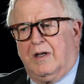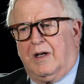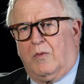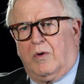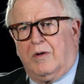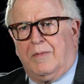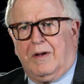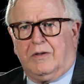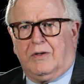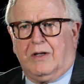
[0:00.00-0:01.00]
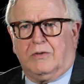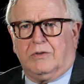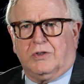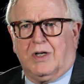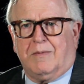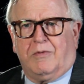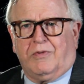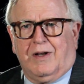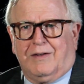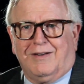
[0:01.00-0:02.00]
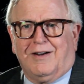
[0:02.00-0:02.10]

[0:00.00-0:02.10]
I worry about, you can't do your job if you're not